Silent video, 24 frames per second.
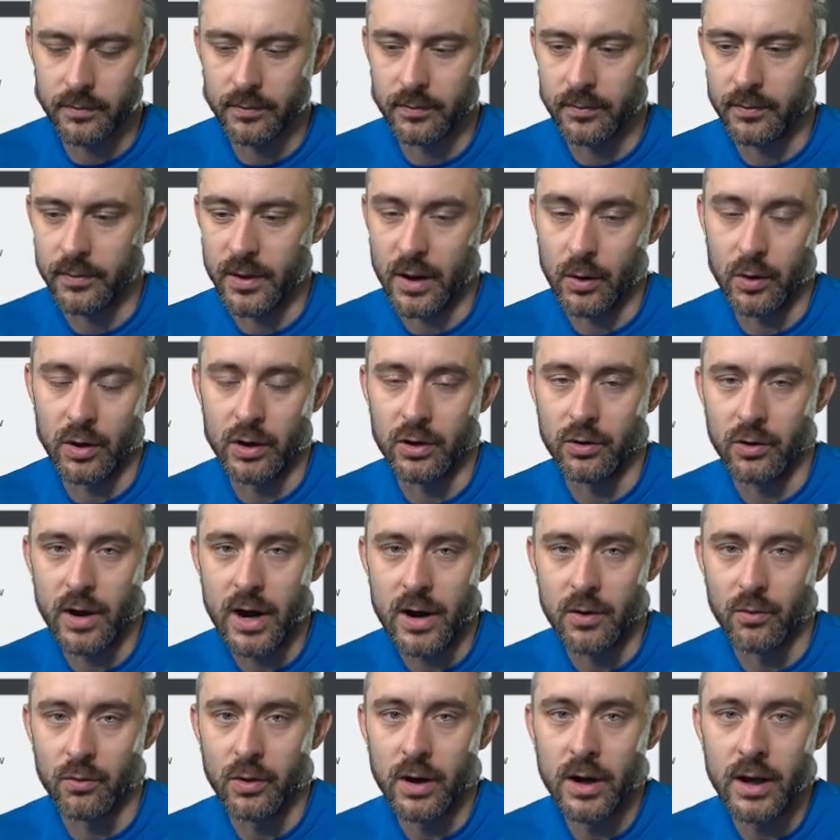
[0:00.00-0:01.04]
they were
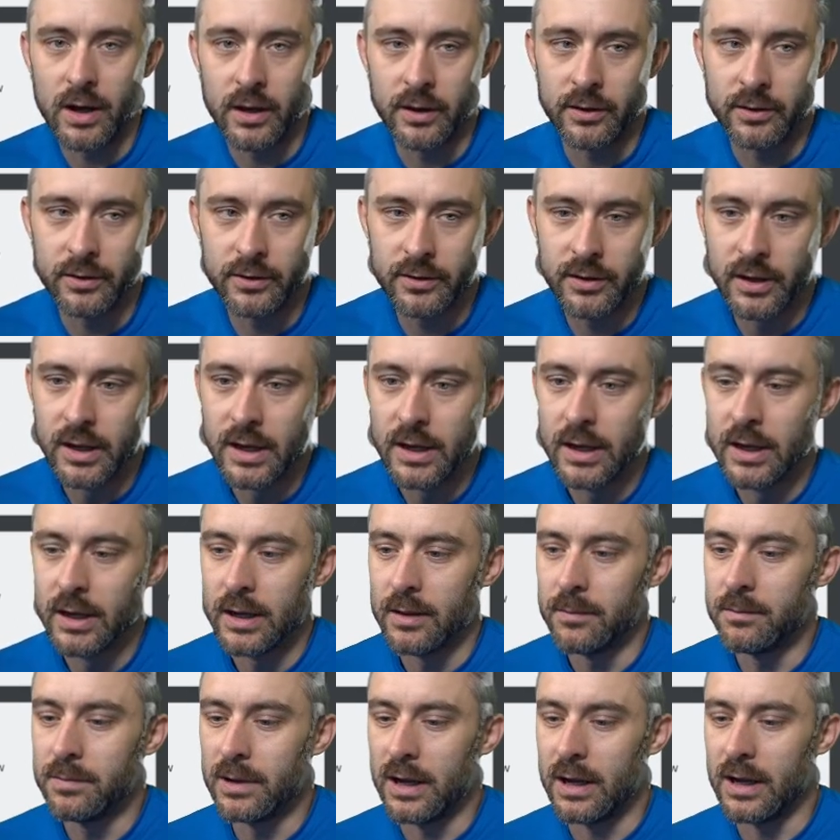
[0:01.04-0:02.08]
great runs,
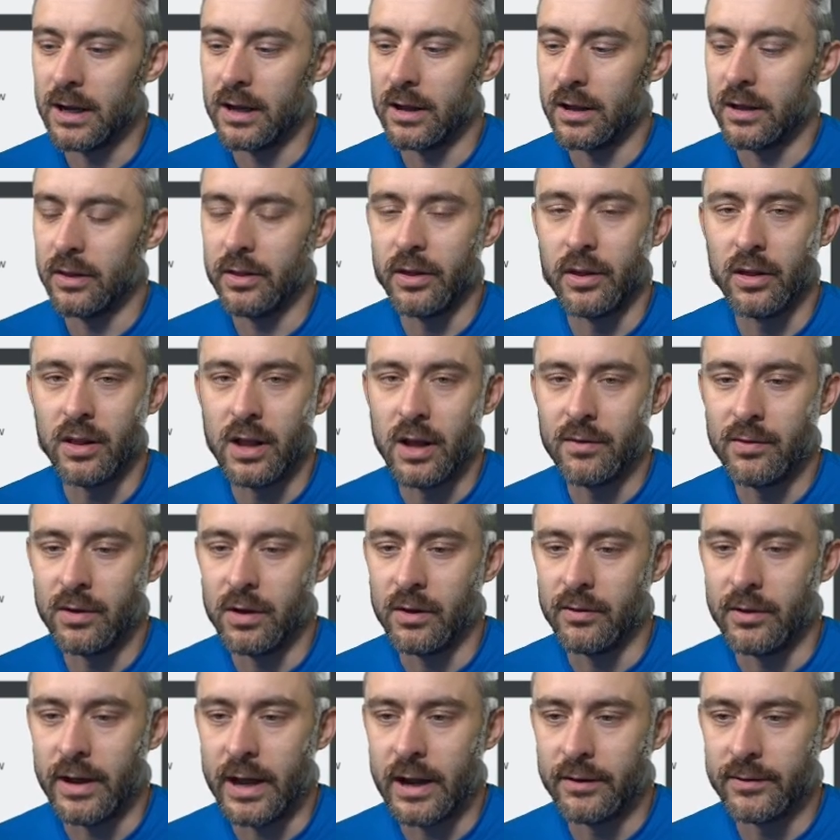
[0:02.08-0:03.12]
but the level
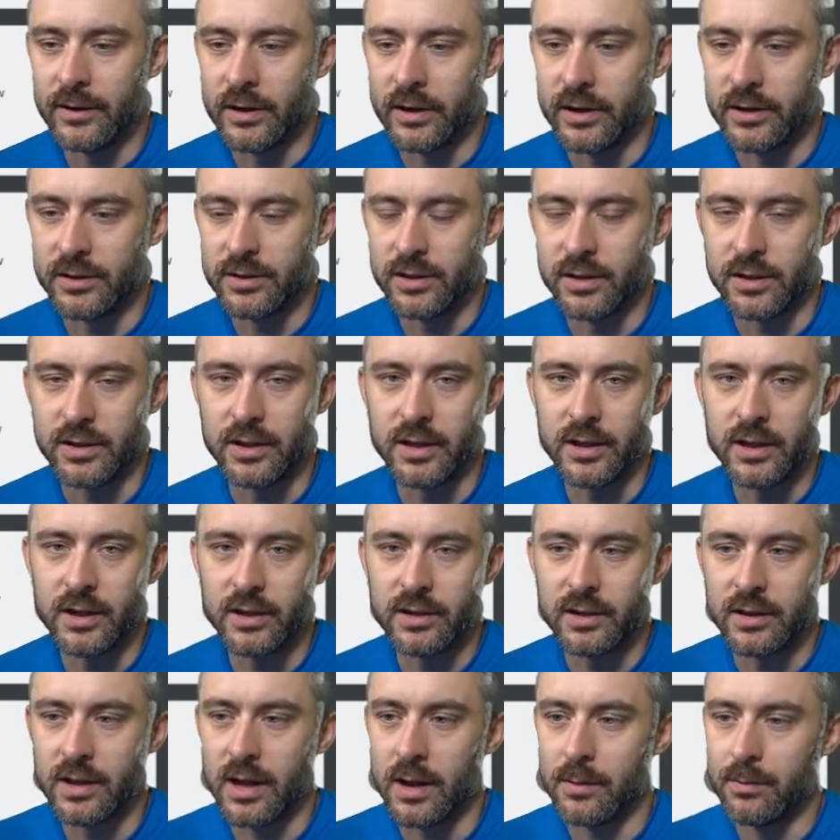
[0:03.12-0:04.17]
of effort it took to get
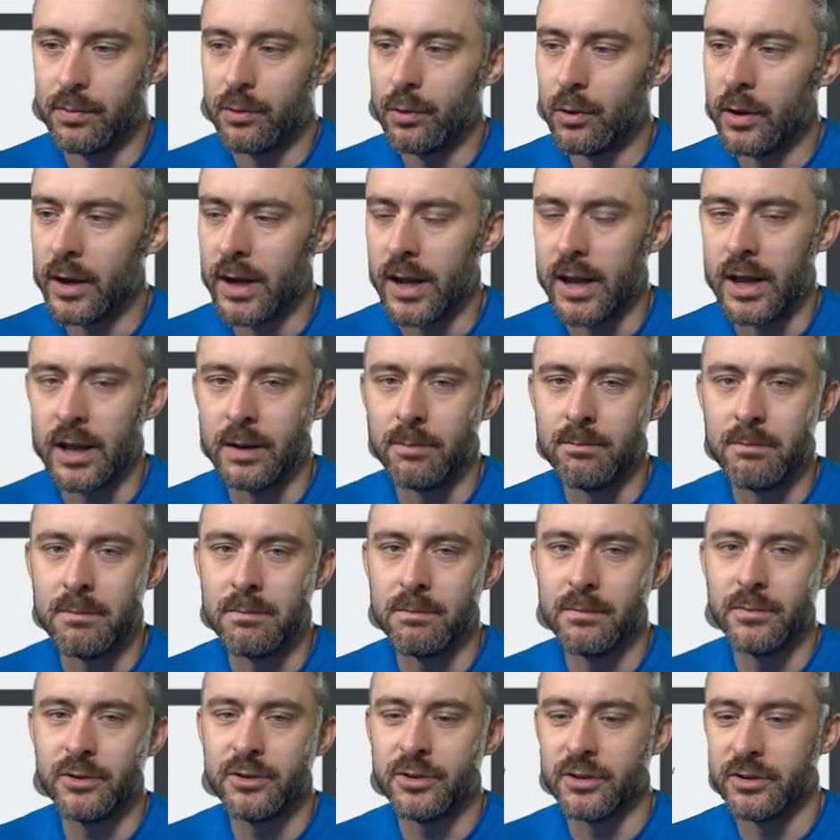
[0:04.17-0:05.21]
to that point and
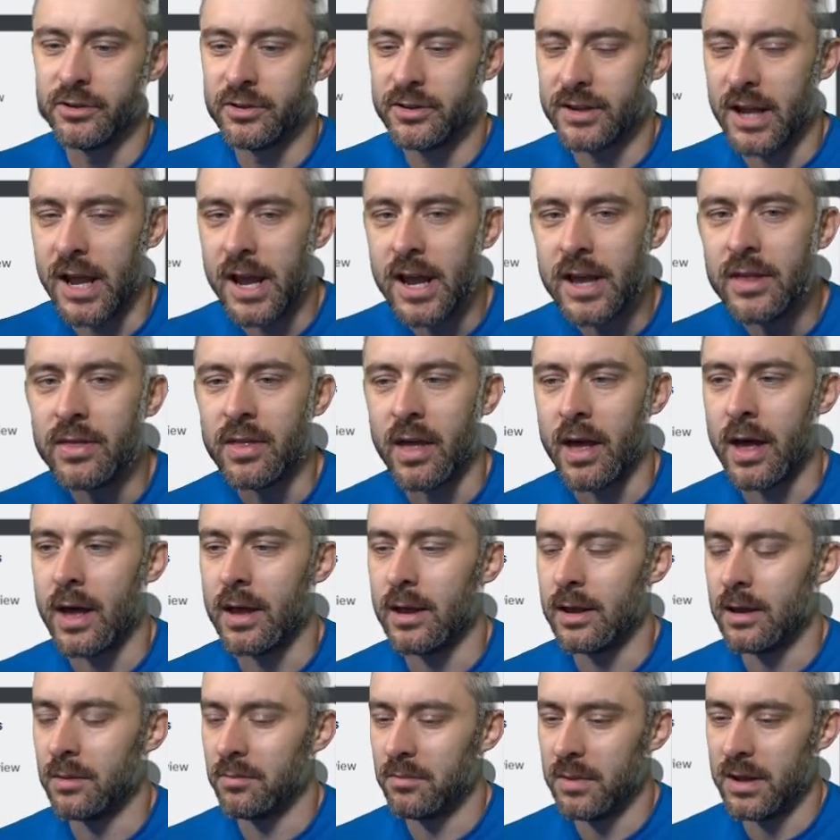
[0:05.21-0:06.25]
sustain that
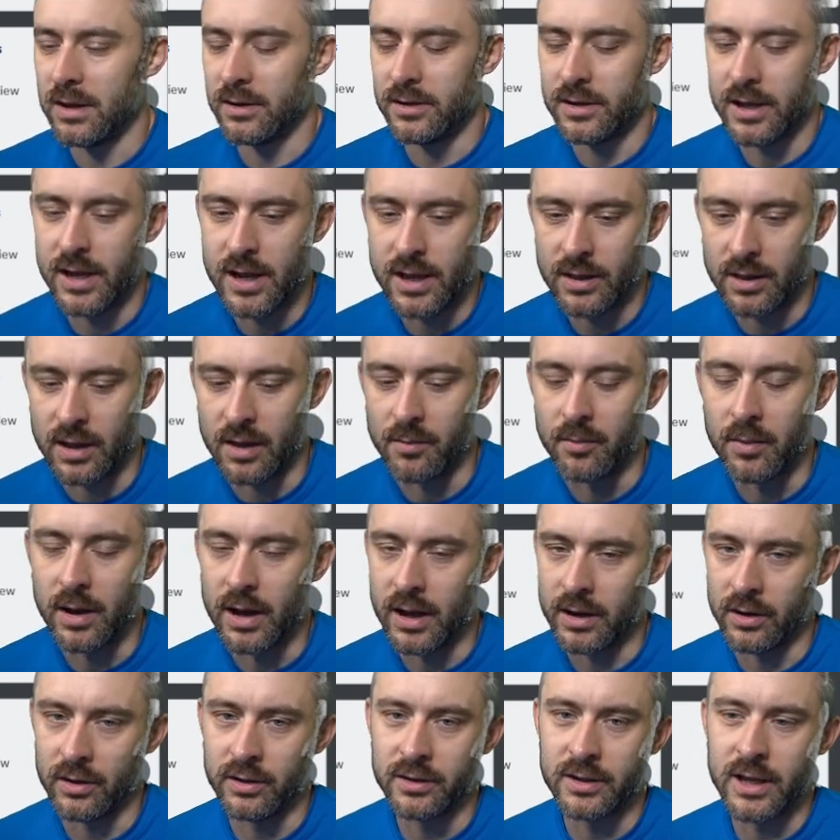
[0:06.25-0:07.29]
and maintain that
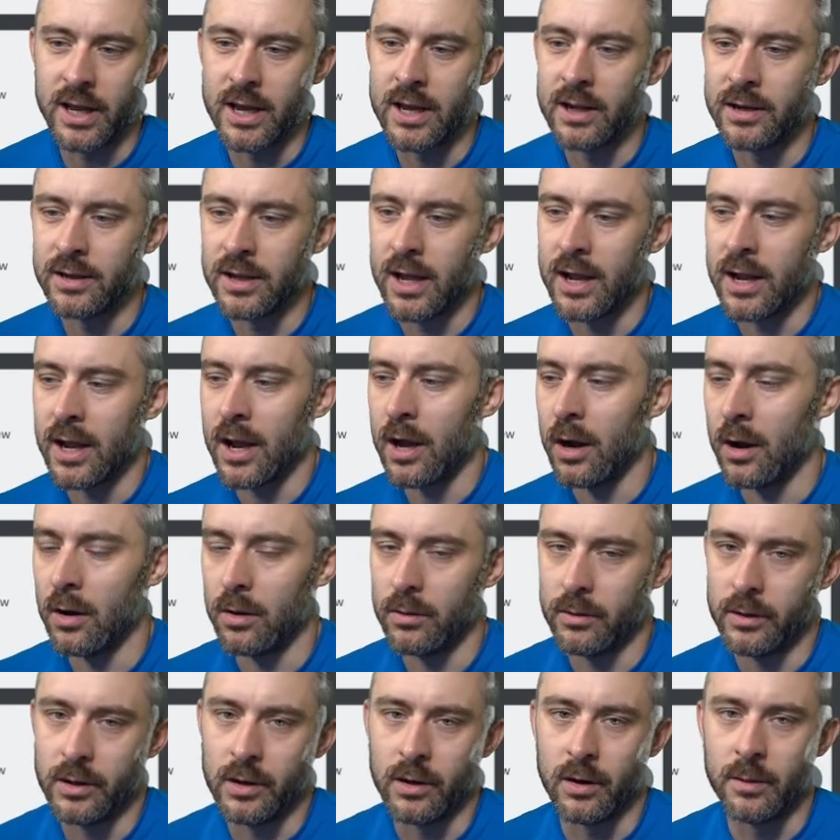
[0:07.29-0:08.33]
model day in, day
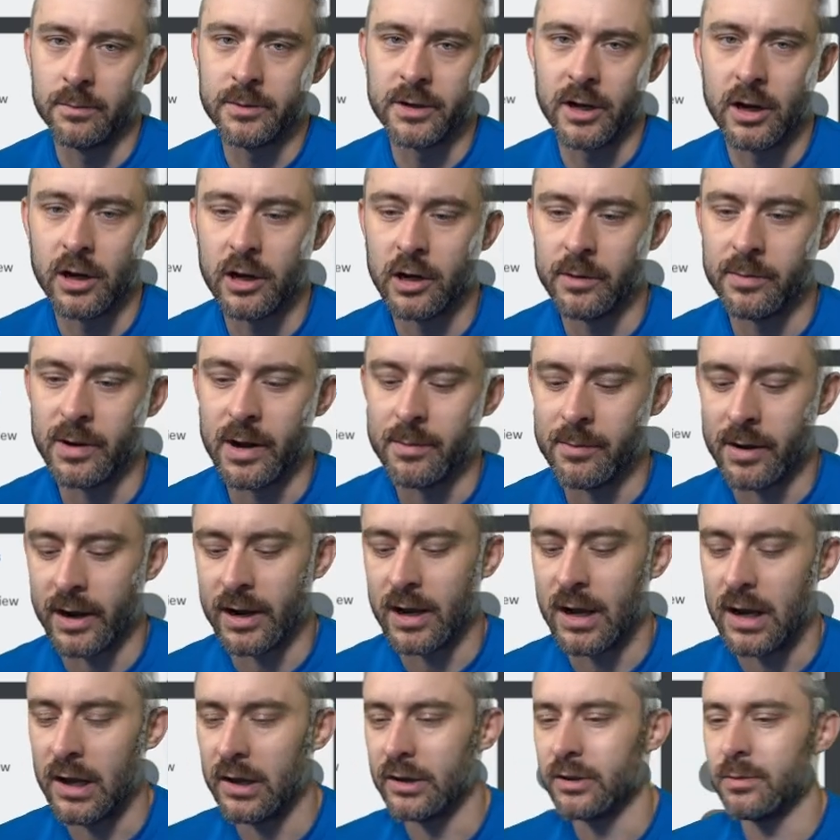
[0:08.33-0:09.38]
out. You know, I'm talking about my
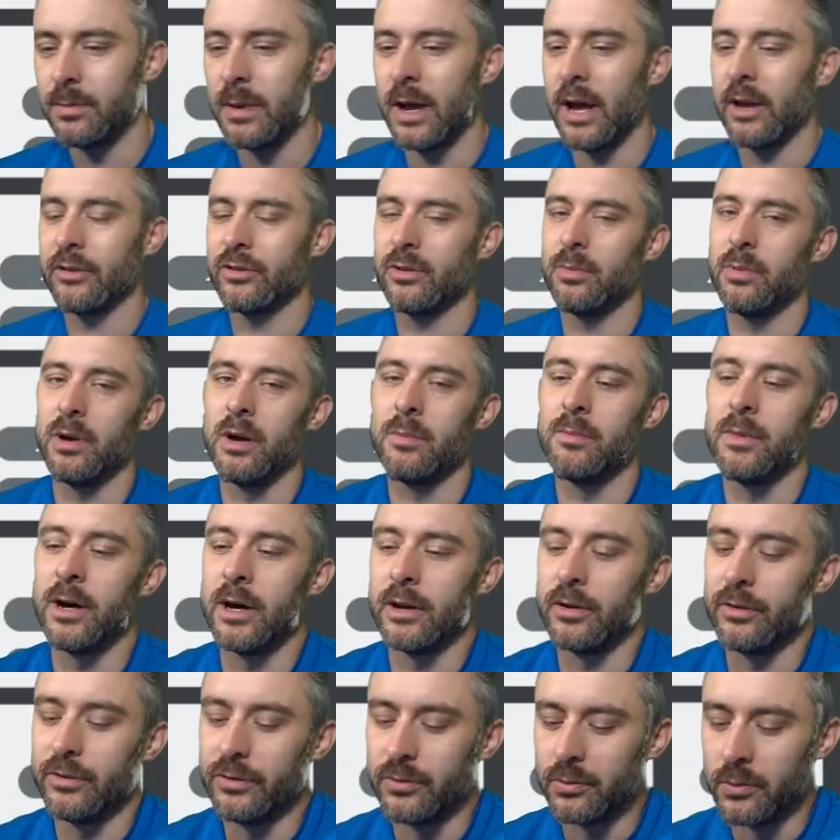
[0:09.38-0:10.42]
college basketball
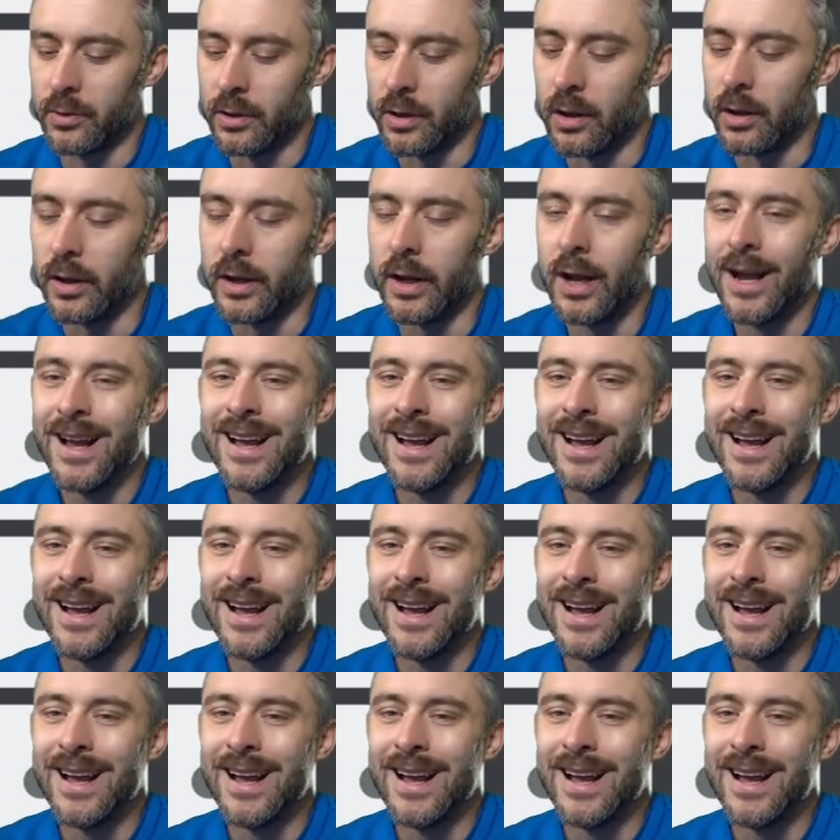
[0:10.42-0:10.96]
models, really.